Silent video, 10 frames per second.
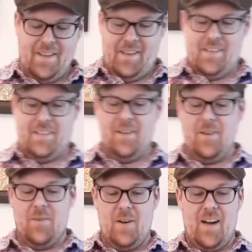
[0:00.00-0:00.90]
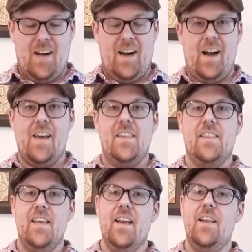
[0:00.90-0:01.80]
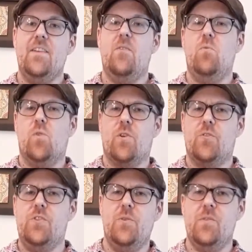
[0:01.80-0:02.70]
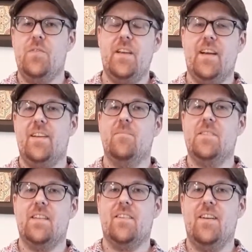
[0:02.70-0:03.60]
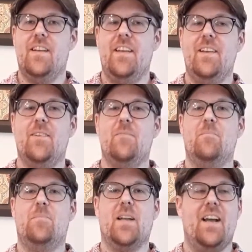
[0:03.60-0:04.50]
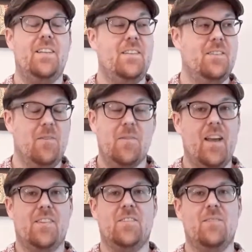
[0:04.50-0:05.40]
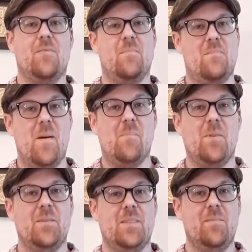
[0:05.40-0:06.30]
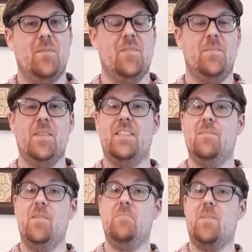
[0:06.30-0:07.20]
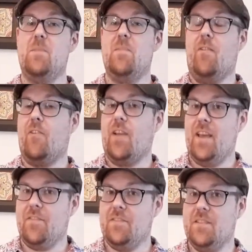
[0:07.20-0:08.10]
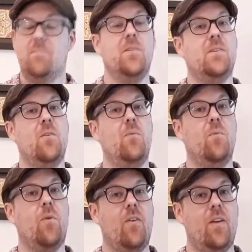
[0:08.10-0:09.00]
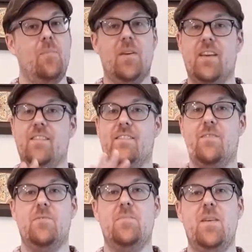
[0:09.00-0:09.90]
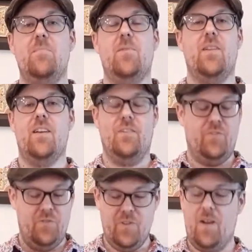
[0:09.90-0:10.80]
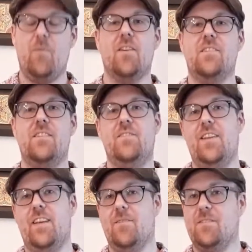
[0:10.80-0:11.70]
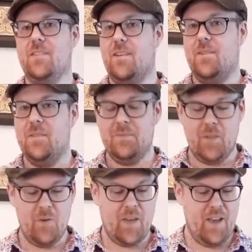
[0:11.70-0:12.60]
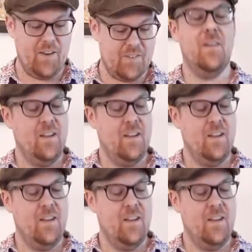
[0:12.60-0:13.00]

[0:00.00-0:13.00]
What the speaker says: So I think I know one or two of the items that are in here, but I don't actually remember some of them, and some of them might be for gifts. But don't worry, because those people do not watch these videos, so who cares?